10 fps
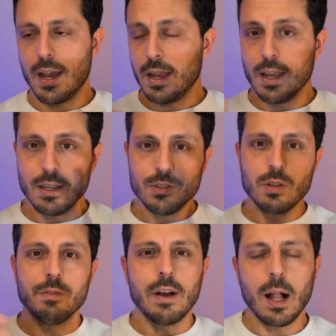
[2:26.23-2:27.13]
is
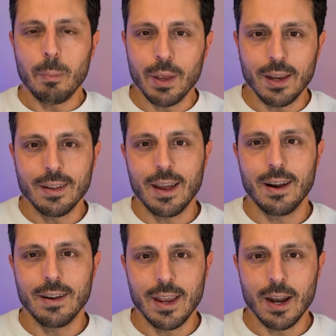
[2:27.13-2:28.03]
developing their
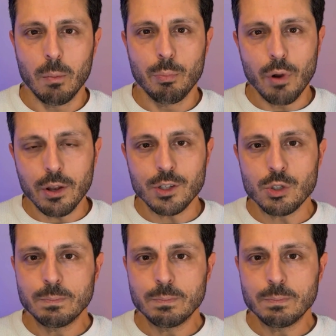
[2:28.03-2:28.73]
data product,